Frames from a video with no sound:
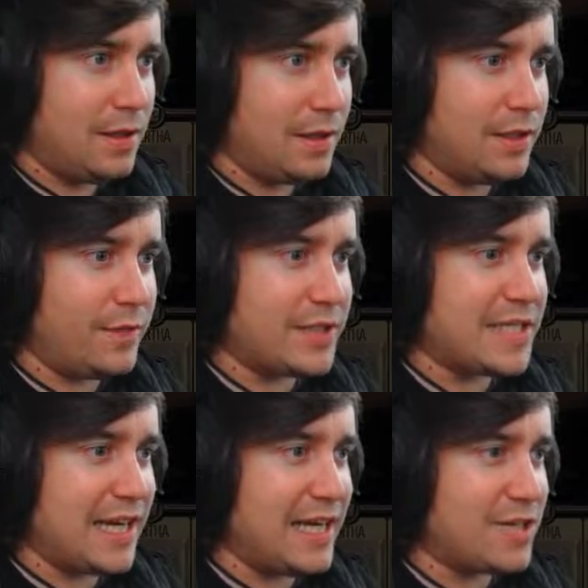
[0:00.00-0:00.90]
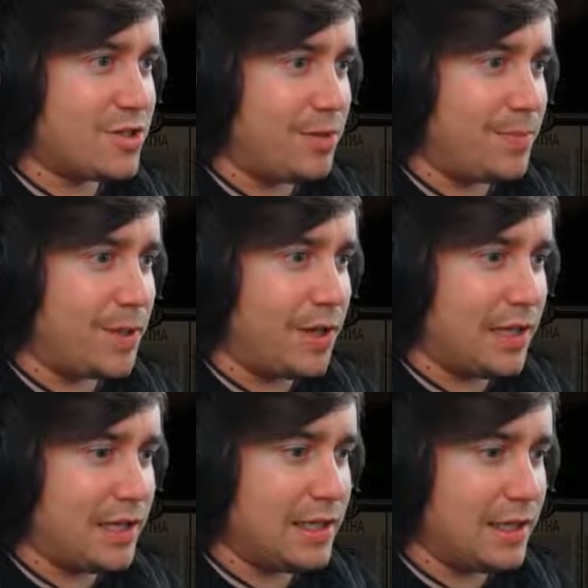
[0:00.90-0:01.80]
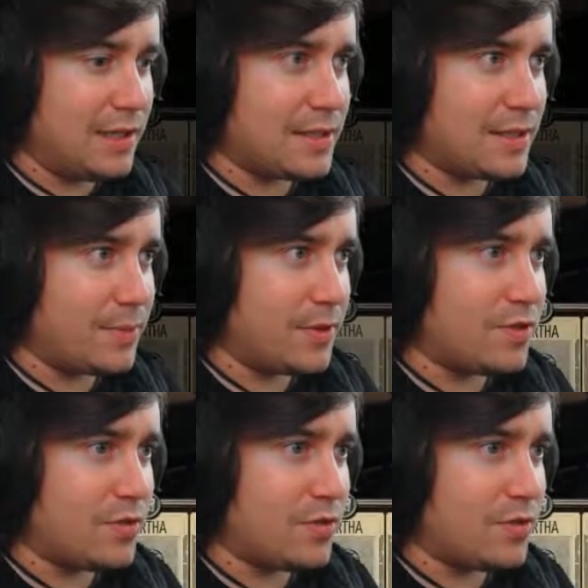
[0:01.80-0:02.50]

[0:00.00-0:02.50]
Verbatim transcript: Another day has gone by. Yep. Skip all this